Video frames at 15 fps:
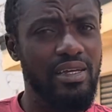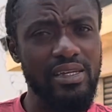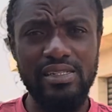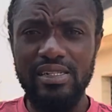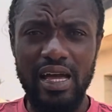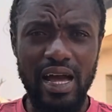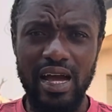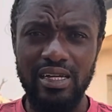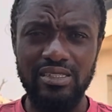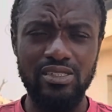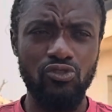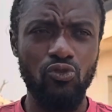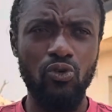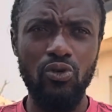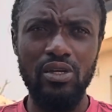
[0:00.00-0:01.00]
is the heart.
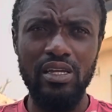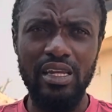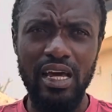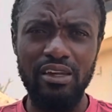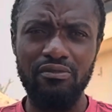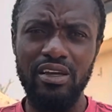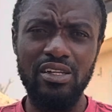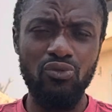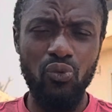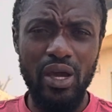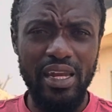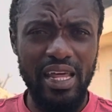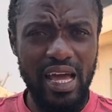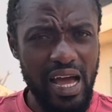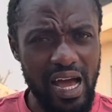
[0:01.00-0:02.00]
So in an event where
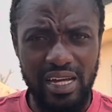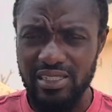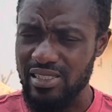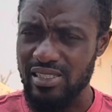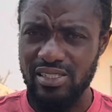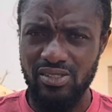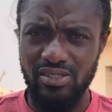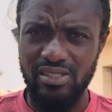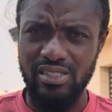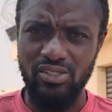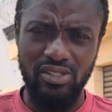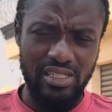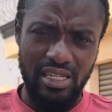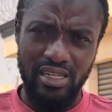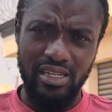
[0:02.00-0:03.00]
the heart is
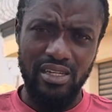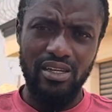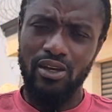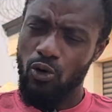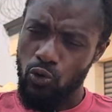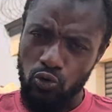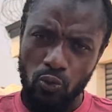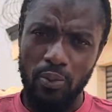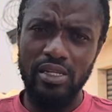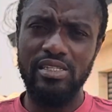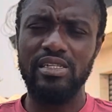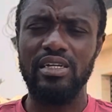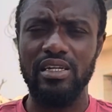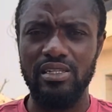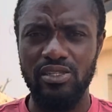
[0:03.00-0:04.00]
sick,
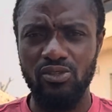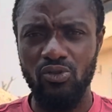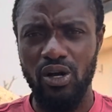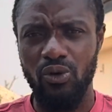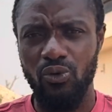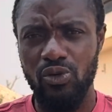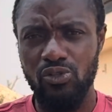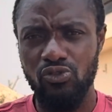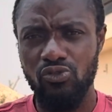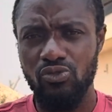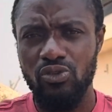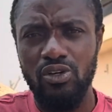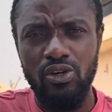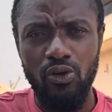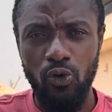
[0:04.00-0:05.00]
automatically you are going to
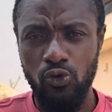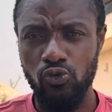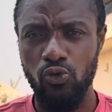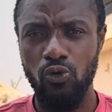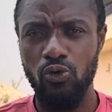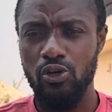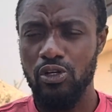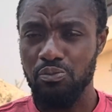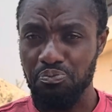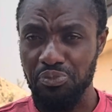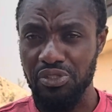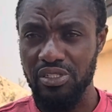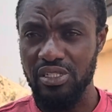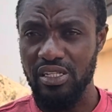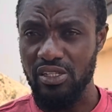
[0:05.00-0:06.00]
also
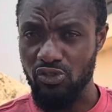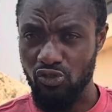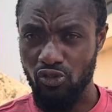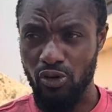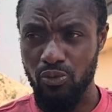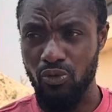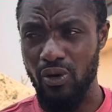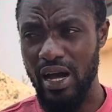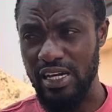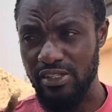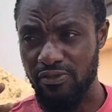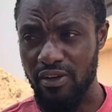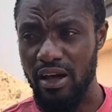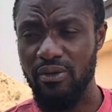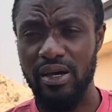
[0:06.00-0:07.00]
be in trouble as
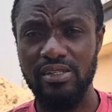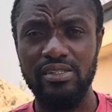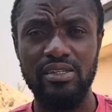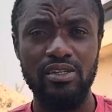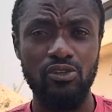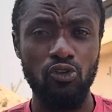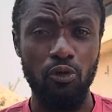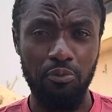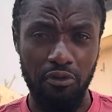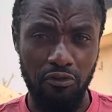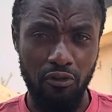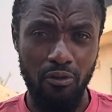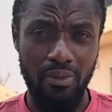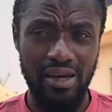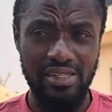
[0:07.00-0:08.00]
far as your
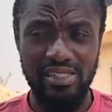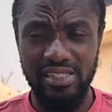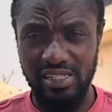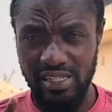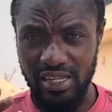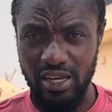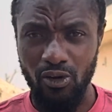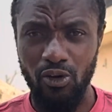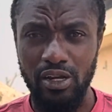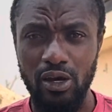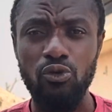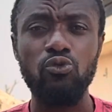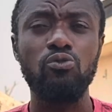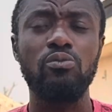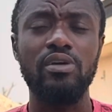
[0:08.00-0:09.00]
performance in the other
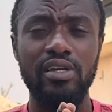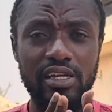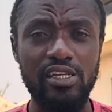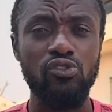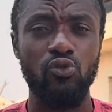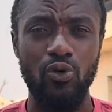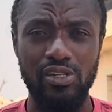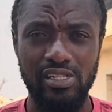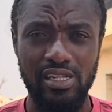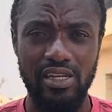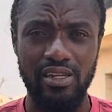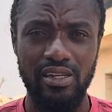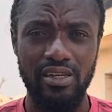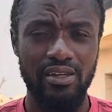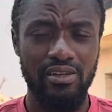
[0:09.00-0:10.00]
room is concerned.
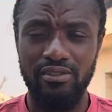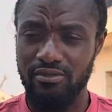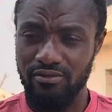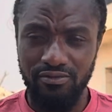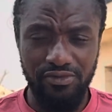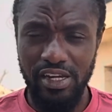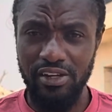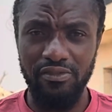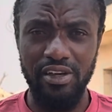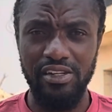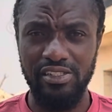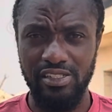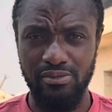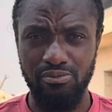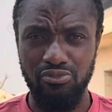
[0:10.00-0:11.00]
Very, very
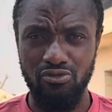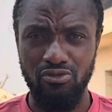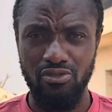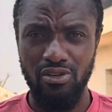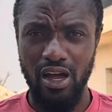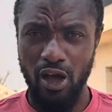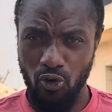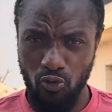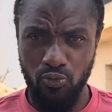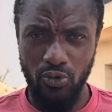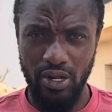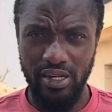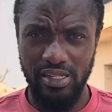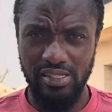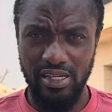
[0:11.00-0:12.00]
simple. I hope you
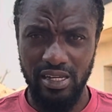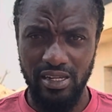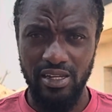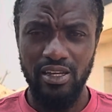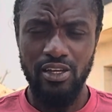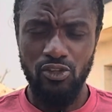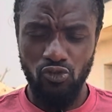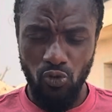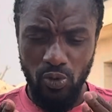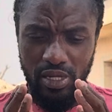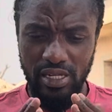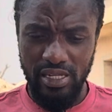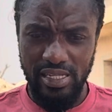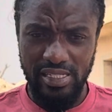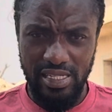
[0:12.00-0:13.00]
understand. So
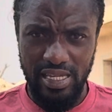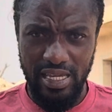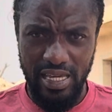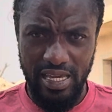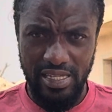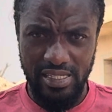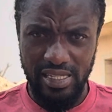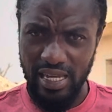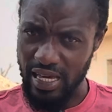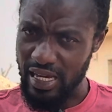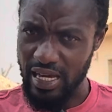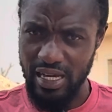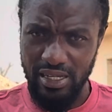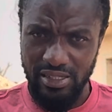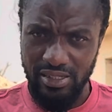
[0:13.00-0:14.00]
in this case, like
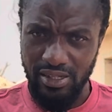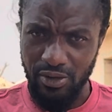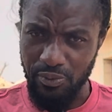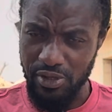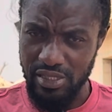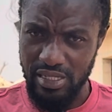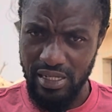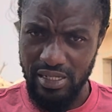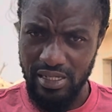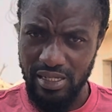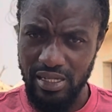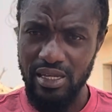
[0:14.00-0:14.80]
I repeated,